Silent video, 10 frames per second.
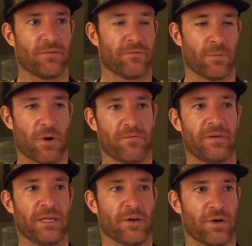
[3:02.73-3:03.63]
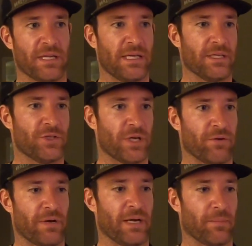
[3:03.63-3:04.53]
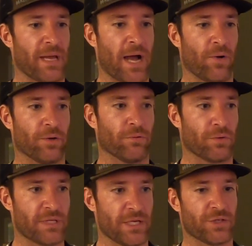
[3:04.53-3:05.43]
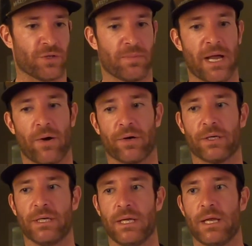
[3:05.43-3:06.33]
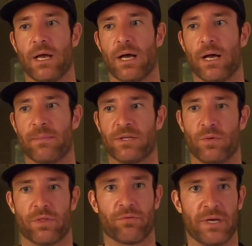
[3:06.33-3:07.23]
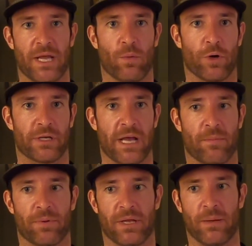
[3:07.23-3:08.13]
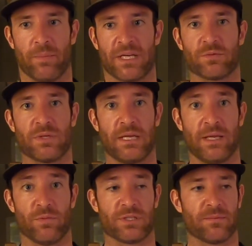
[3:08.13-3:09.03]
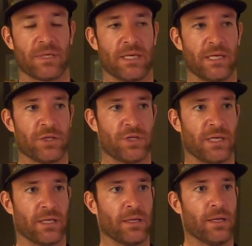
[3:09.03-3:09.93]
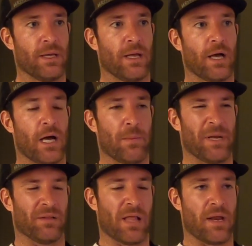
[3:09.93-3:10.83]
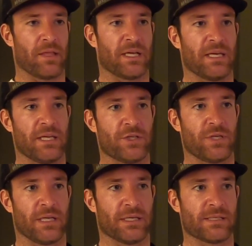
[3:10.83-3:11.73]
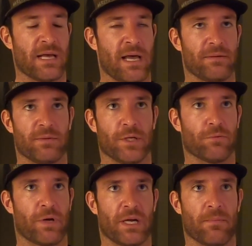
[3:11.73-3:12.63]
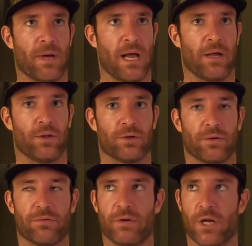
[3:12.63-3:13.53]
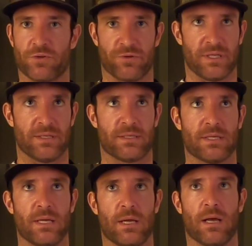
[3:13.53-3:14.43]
from our feet and our knees, generating power, rotational power, into a 3-day workout plan mixed with some conditioning. And a lot of the conditioning is not, running a mile or 300s.